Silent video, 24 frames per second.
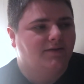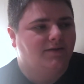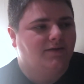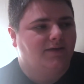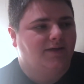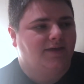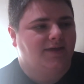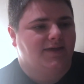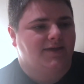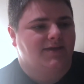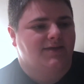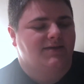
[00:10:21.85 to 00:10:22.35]

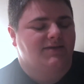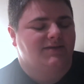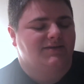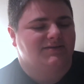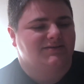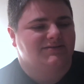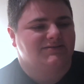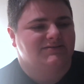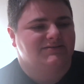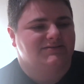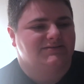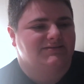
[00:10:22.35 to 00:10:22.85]

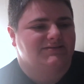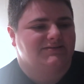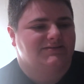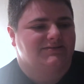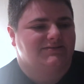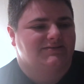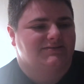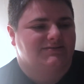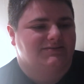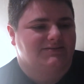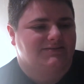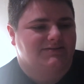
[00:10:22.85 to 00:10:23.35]
And
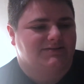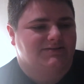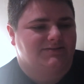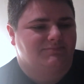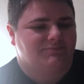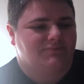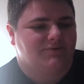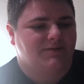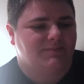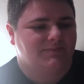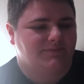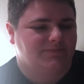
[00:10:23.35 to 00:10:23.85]

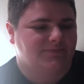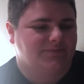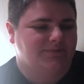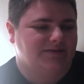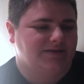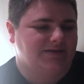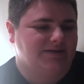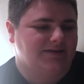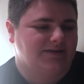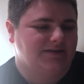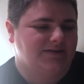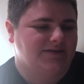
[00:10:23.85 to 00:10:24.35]

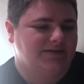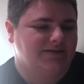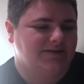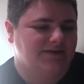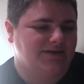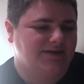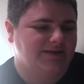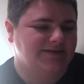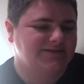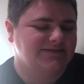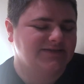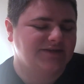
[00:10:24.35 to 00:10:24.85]
probably, I
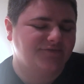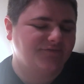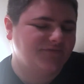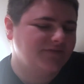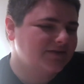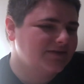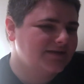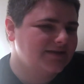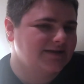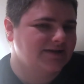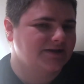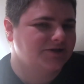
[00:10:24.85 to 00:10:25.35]
guess I feel
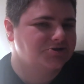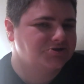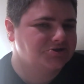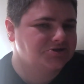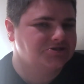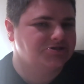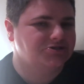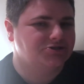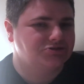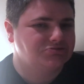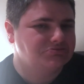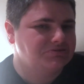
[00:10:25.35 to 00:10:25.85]
like I
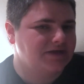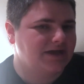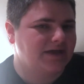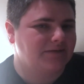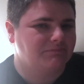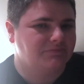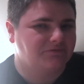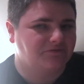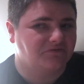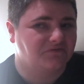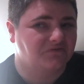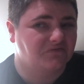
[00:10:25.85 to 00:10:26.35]
should do that
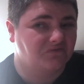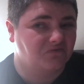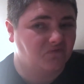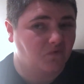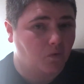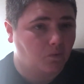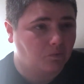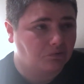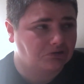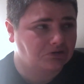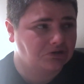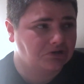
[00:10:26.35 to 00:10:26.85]

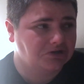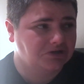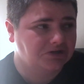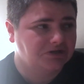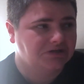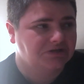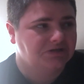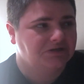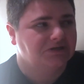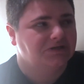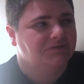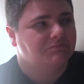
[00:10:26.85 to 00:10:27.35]
before
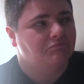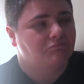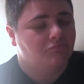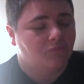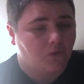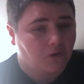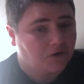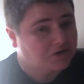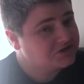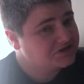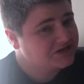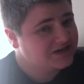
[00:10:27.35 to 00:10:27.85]

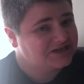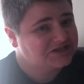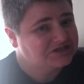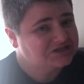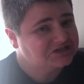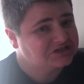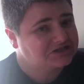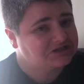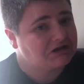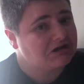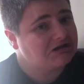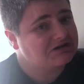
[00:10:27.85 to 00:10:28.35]
more
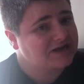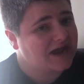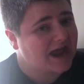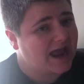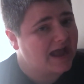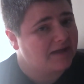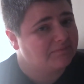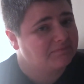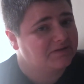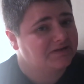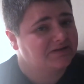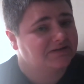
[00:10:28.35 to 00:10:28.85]
changes start to
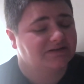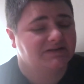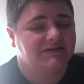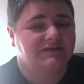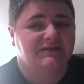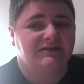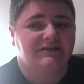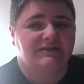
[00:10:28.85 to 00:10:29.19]
happen.